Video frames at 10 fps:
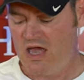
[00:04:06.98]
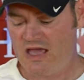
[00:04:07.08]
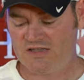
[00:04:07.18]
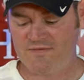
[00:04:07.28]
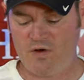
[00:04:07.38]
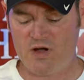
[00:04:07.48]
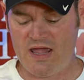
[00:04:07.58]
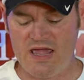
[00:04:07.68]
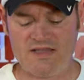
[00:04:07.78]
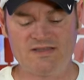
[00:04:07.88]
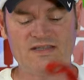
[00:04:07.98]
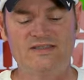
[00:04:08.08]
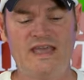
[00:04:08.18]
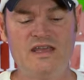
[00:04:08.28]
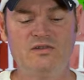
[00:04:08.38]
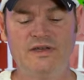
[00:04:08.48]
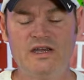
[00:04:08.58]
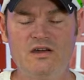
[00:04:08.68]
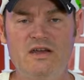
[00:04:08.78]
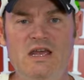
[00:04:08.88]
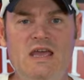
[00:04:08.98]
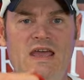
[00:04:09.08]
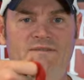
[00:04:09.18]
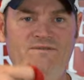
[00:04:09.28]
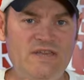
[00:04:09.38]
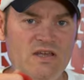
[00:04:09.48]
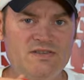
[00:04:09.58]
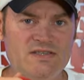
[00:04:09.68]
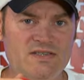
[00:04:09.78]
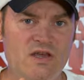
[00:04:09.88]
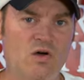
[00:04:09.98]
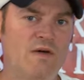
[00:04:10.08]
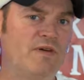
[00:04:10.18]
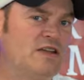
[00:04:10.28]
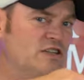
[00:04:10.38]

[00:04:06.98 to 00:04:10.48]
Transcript: As far as this handle here, it feels as though if I